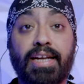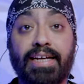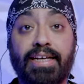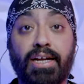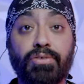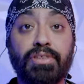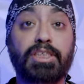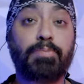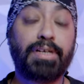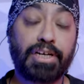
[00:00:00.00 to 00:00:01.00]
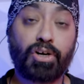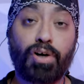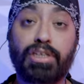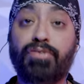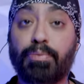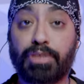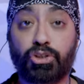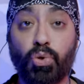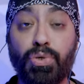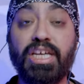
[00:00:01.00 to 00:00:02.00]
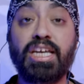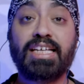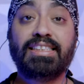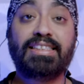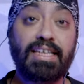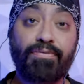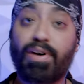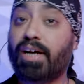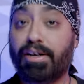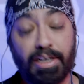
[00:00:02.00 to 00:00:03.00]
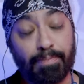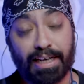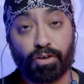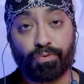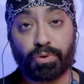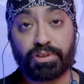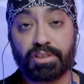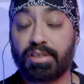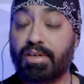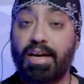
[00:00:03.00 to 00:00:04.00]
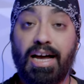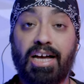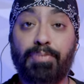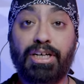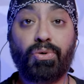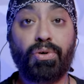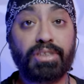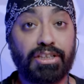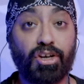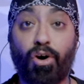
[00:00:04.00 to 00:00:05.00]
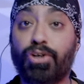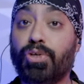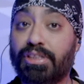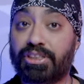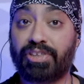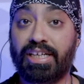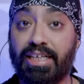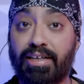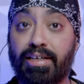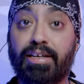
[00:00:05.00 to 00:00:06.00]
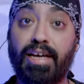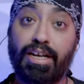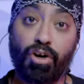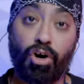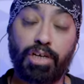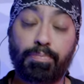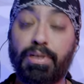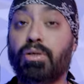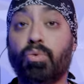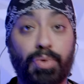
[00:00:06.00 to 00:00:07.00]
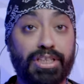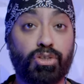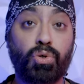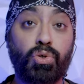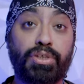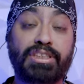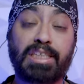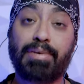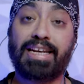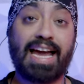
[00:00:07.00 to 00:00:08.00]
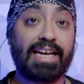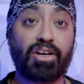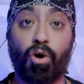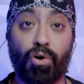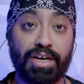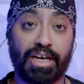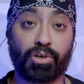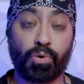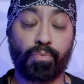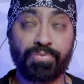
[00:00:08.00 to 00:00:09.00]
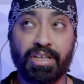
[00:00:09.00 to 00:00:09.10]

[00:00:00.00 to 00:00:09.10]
right now is being recorded from the Sony C100 microphones. I've been told that the audio is really clear and audible with no noticeable lag or echo.